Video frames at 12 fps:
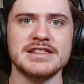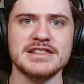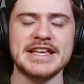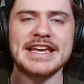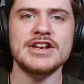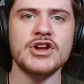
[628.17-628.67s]

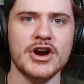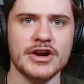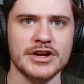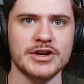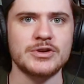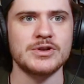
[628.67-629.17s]

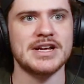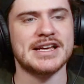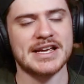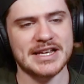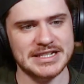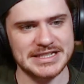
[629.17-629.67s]
Leonardo
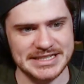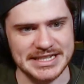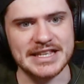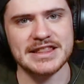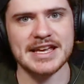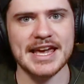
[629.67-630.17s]

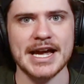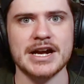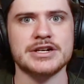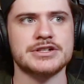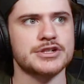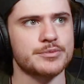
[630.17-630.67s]
did the
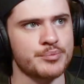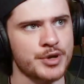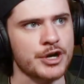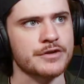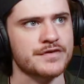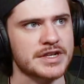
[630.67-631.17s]
character
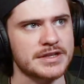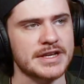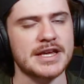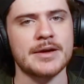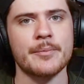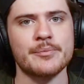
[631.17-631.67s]

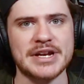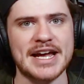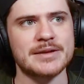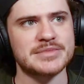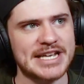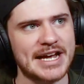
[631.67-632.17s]
perfectly, but I
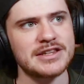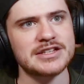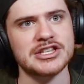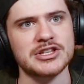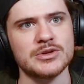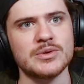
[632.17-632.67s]
am
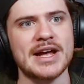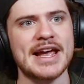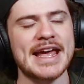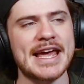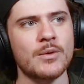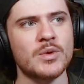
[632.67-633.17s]
telling you,
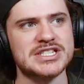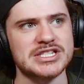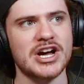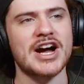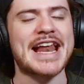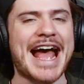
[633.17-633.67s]
it was
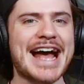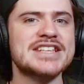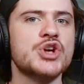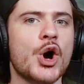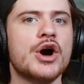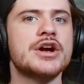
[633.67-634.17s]
not as
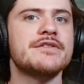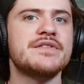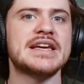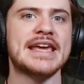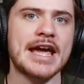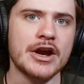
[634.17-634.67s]
hard of a
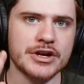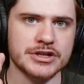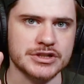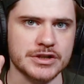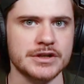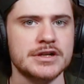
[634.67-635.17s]

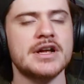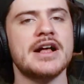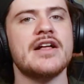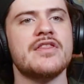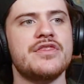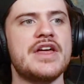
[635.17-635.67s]
character
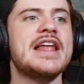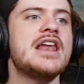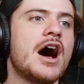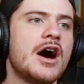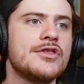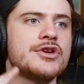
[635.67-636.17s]
than
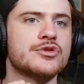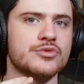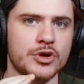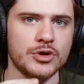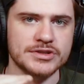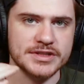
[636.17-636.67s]
other
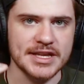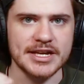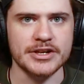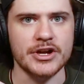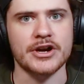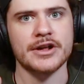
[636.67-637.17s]
roles
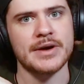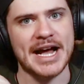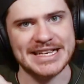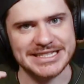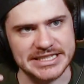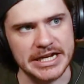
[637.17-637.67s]
Leonardo
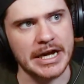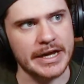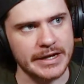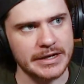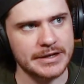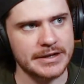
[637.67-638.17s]
has
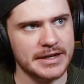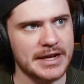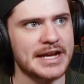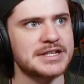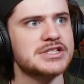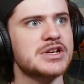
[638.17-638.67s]
done.
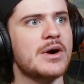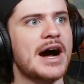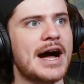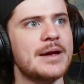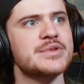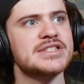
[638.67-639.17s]
And so
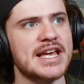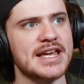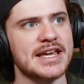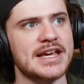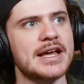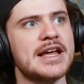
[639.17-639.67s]
I'm
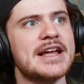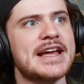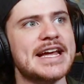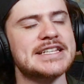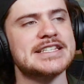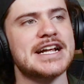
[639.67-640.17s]
saying
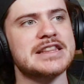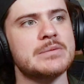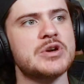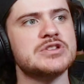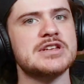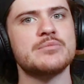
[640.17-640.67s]
it's not the
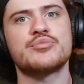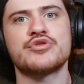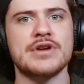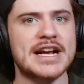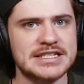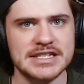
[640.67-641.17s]
most
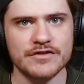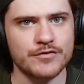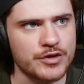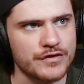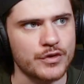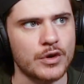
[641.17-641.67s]
impressive
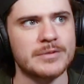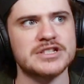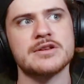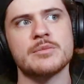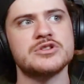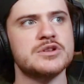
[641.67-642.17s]
performance, the most